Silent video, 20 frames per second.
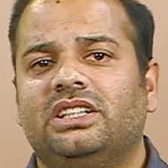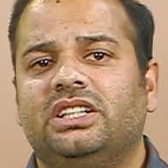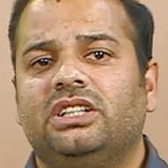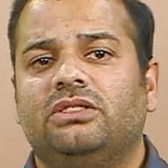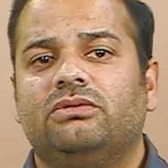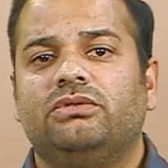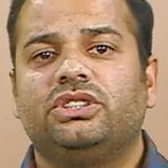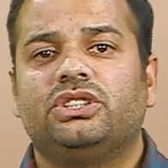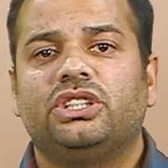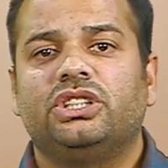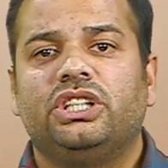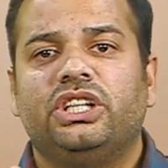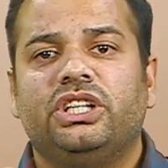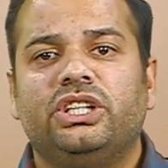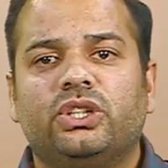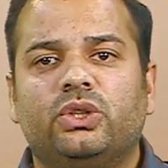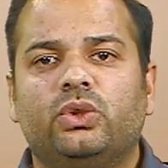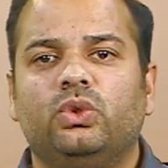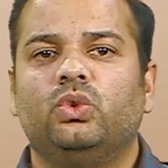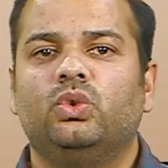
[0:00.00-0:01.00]
which
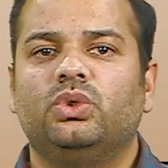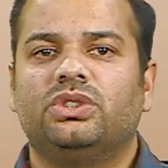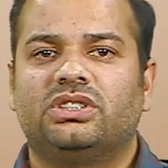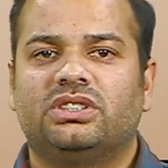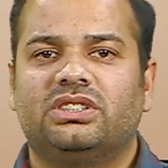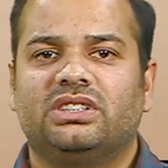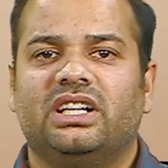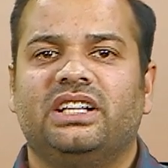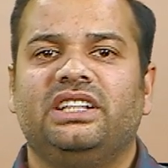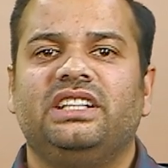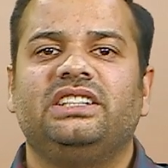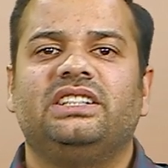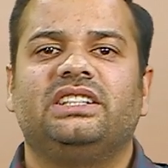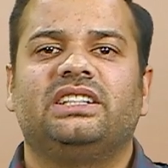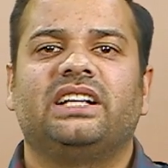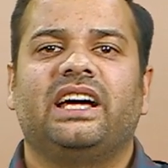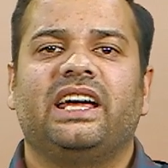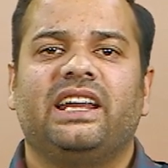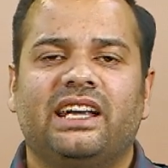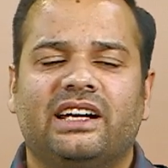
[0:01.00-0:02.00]
includes any
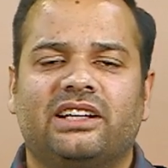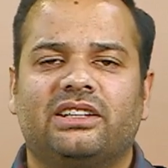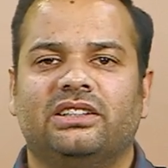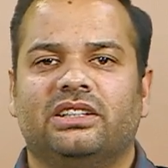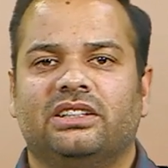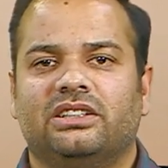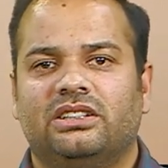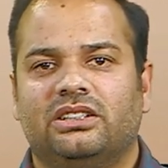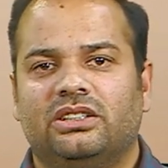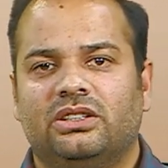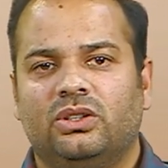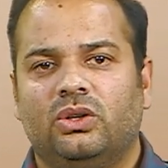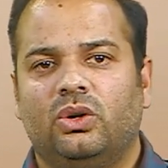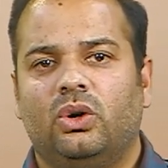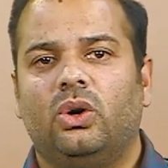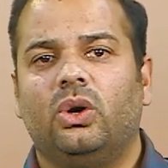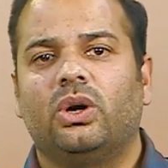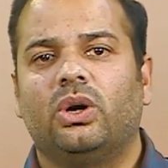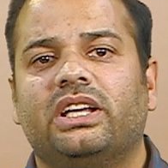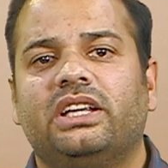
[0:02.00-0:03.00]
director
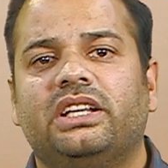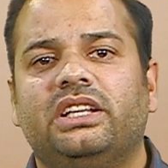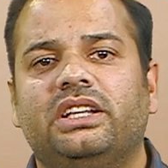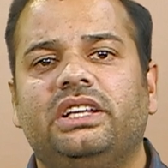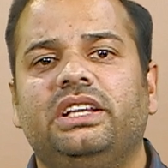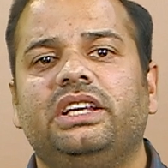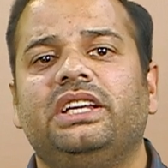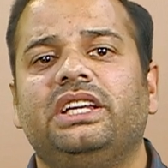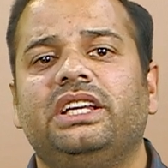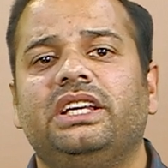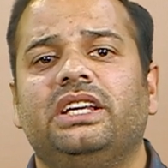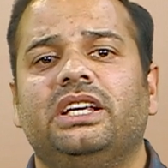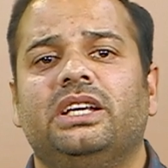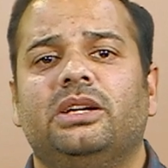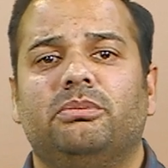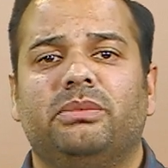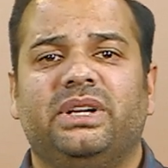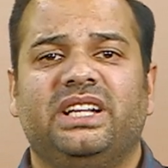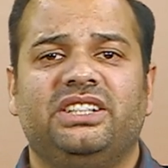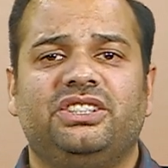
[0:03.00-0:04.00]
or key
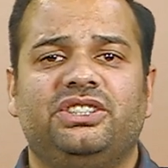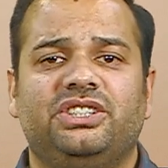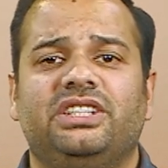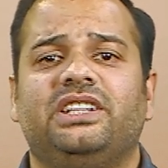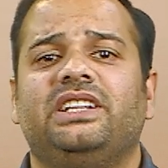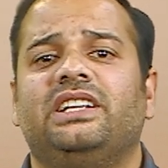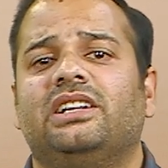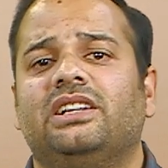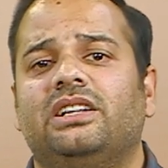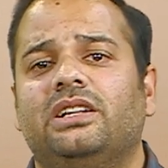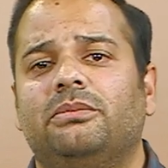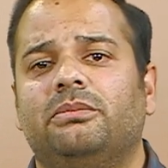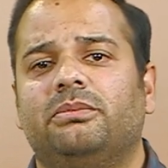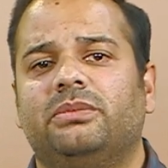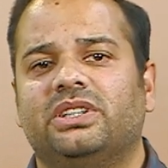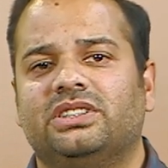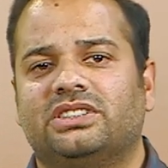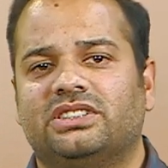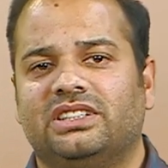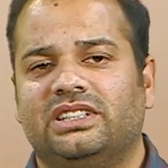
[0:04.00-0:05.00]
managerial
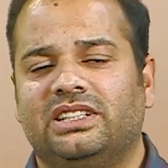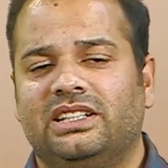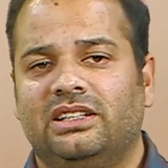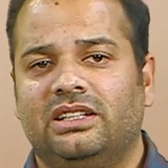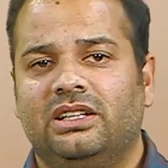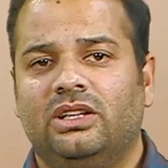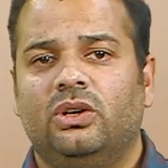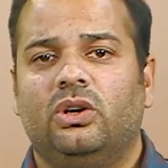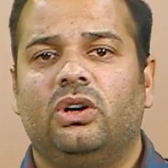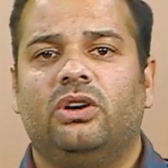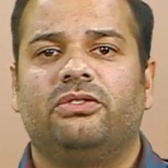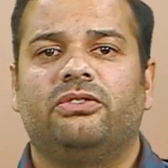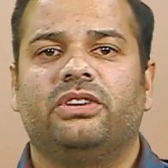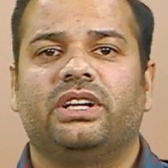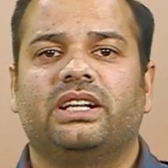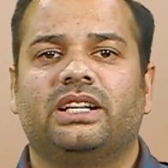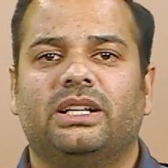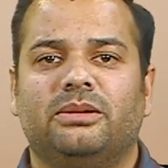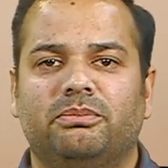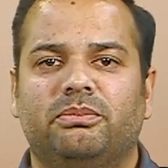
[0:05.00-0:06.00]
personnel of a
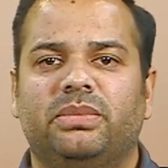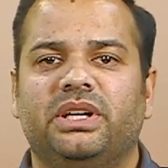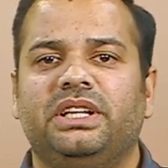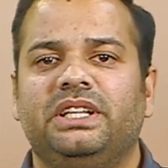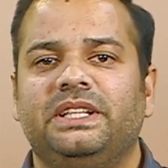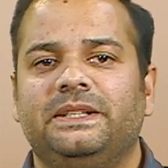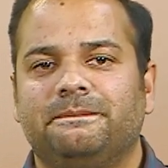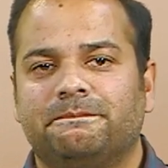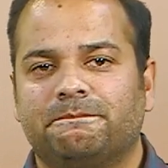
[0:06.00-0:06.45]
company,